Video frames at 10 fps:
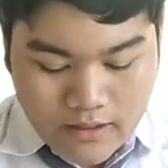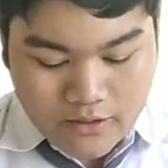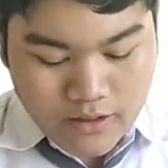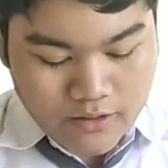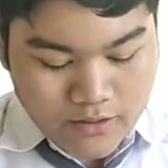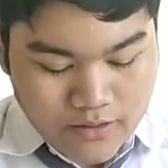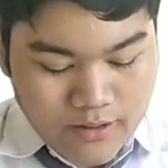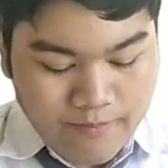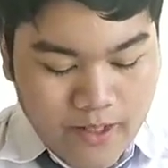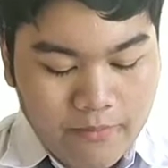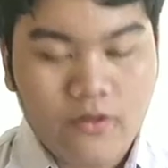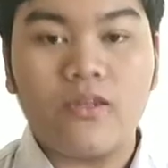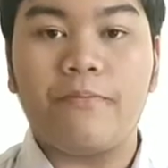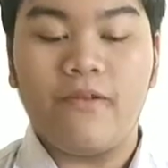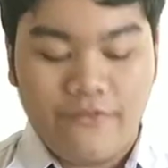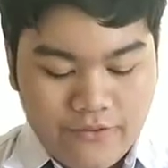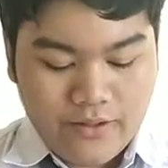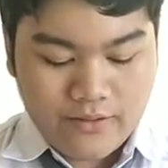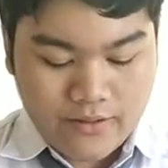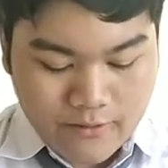charges in multiple
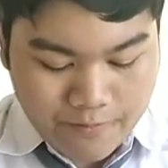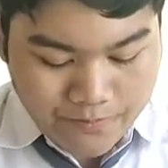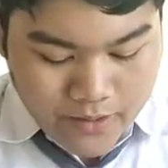fields.